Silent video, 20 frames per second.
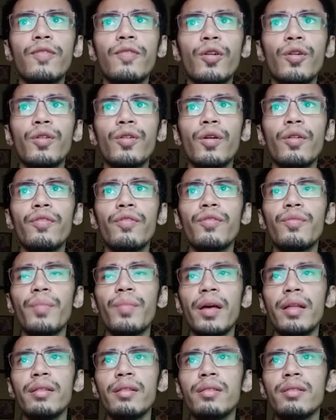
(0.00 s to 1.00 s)
of
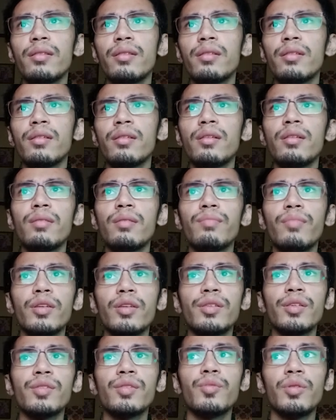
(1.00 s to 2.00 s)
men
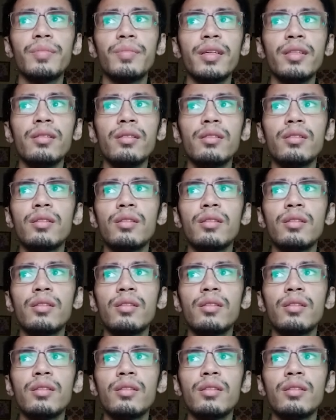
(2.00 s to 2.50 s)
versus women?